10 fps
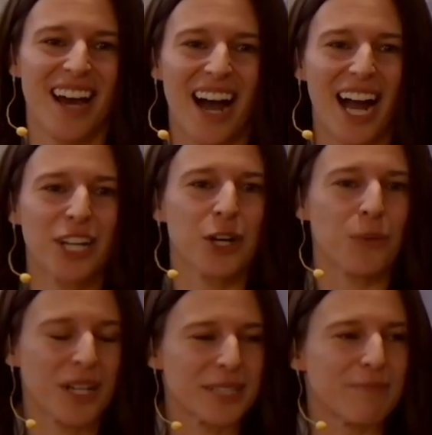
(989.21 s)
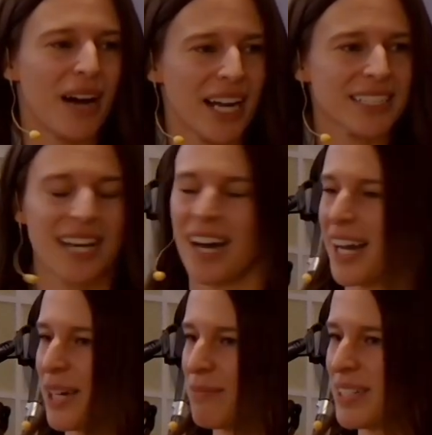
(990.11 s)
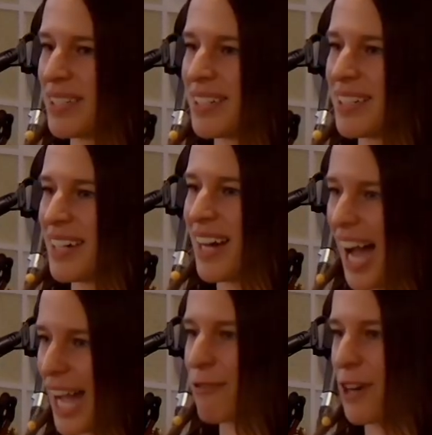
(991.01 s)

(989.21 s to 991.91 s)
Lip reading: I know when it's my time, I've